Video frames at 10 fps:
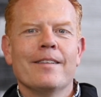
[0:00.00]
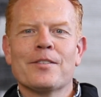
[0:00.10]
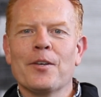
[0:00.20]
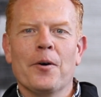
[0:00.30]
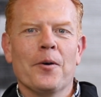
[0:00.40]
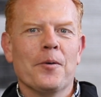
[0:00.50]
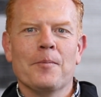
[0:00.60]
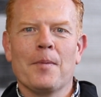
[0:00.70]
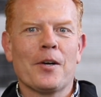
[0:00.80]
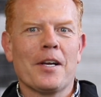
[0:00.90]
And
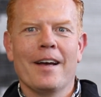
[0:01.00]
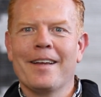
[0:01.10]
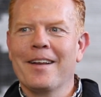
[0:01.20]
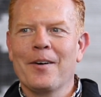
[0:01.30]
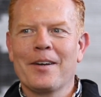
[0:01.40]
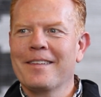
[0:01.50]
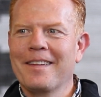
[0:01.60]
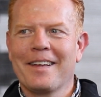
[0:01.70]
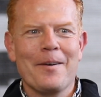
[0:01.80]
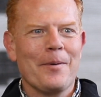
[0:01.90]
so Mark and I,
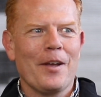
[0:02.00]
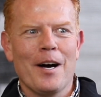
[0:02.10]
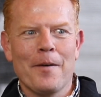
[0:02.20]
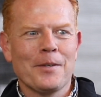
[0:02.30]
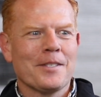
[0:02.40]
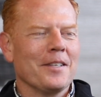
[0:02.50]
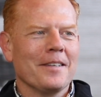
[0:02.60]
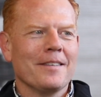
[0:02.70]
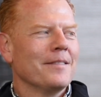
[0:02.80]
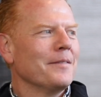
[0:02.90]
they come in the office, and